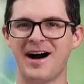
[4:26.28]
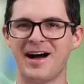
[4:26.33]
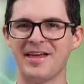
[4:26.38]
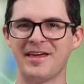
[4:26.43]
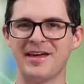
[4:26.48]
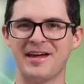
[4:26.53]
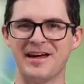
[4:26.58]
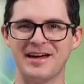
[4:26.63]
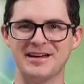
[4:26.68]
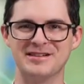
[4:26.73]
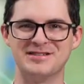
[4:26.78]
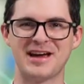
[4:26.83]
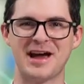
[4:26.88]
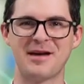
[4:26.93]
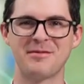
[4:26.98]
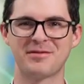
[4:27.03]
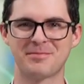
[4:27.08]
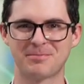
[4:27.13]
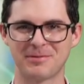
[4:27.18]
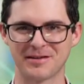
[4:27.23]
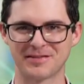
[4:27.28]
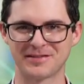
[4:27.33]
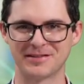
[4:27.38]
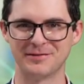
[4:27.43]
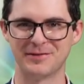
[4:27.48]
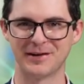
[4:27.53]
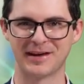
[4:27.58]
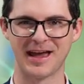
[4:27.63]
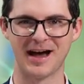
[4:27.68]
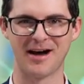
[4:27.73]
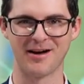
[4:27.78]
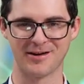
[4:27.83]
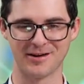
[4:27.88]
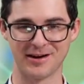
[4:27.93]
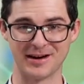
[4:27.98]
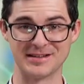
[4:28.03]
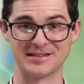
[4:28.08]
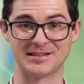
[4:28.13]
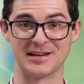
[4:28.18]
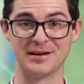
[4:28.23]
Hi there, James Preston for
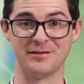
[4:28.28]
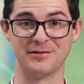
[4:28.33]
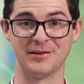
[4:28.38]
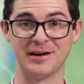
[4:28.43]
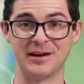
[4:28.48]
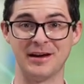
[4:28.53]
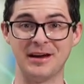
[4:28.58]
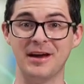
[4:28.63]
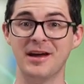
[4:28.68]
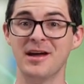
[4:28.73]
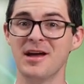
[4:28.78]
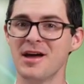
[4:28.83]
Kalkine T V.